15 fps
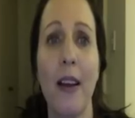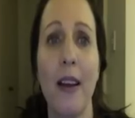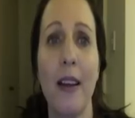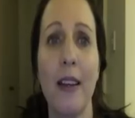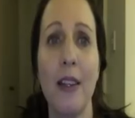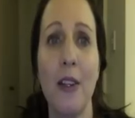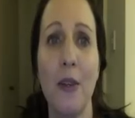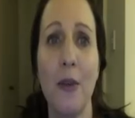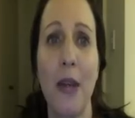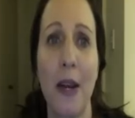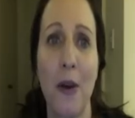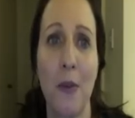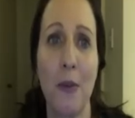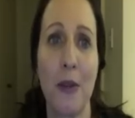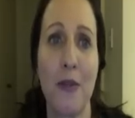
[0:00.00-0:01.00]
you get
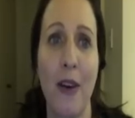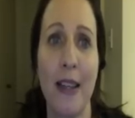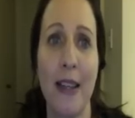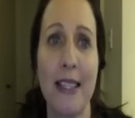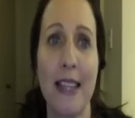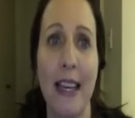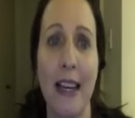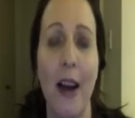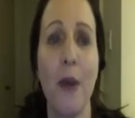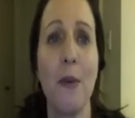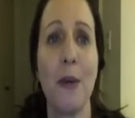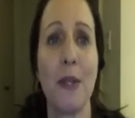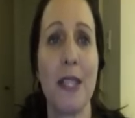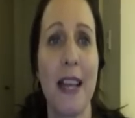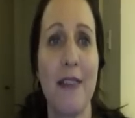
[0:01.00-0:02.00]
on with writing. I
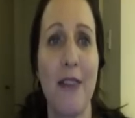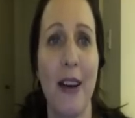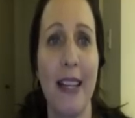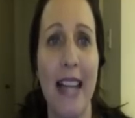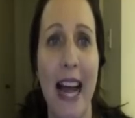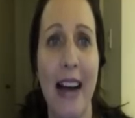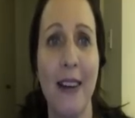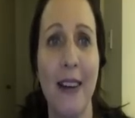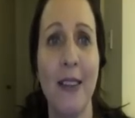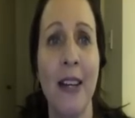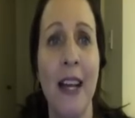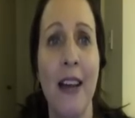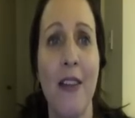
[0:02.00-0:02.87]
will share right now